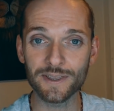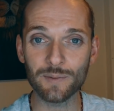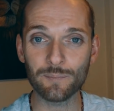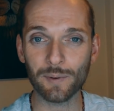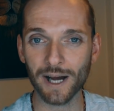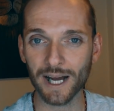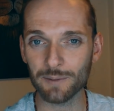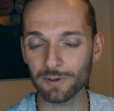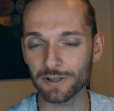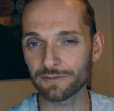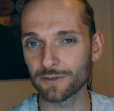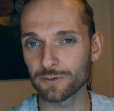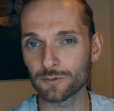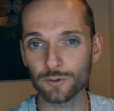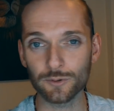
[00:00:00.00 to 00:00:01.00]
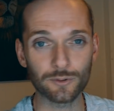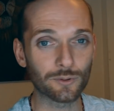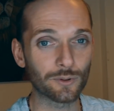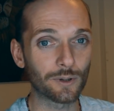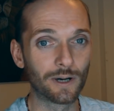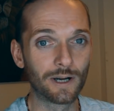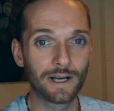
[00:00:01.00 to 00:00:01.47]
the Bible, if you don't
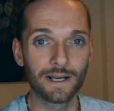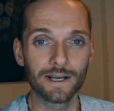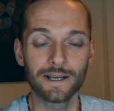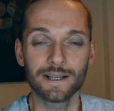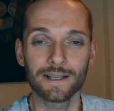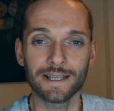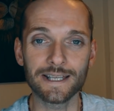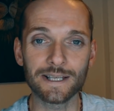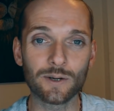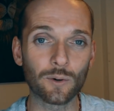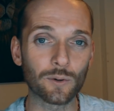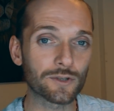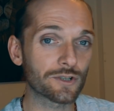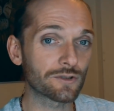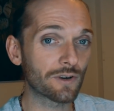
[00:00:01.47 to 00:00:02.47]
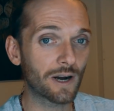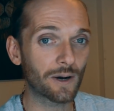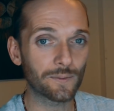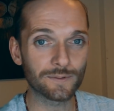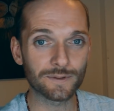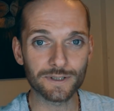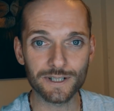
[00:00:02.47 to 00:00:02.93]
know, he goes
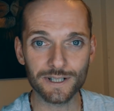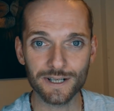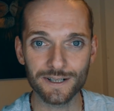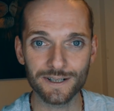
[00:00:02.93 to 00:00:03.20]
around